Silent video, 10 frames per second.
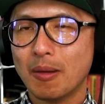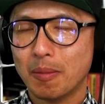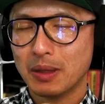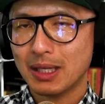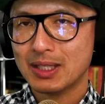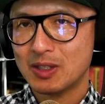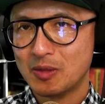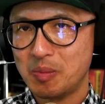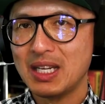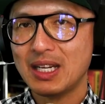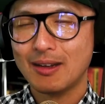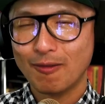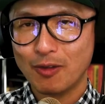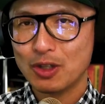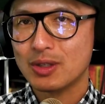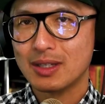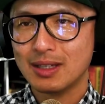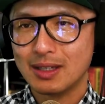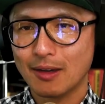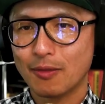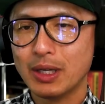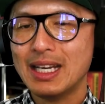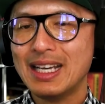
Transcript: plus speed and efficiency in delivery,